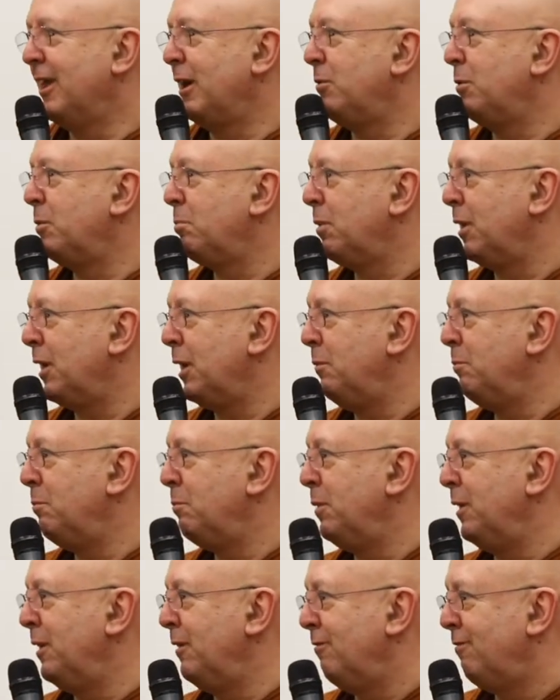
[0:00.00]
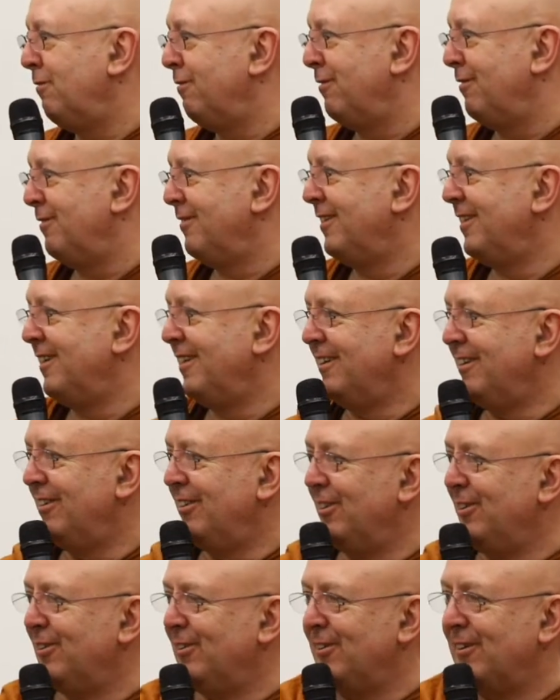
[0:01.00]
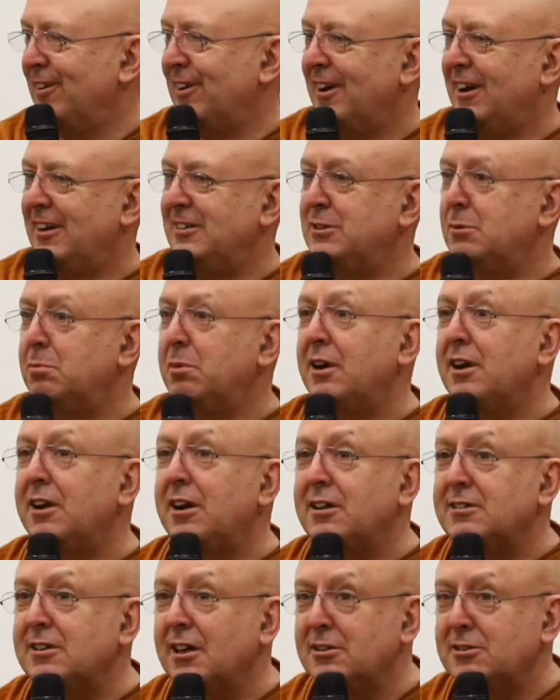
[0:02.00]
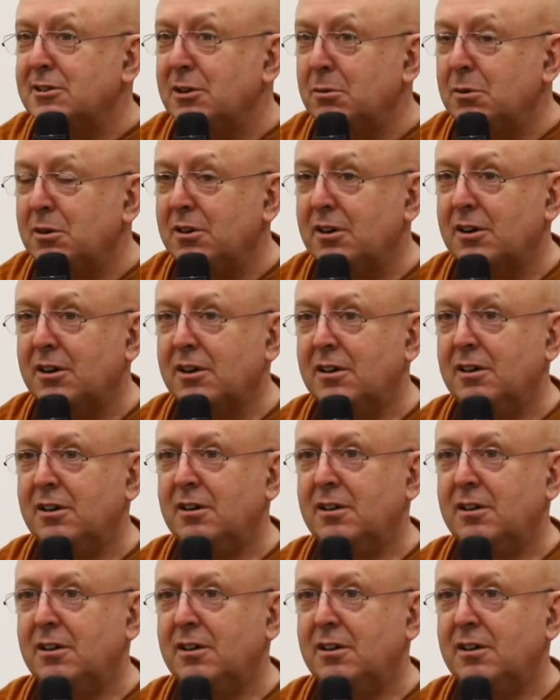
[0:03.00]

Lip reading: will blame the organisers. But it does actually work,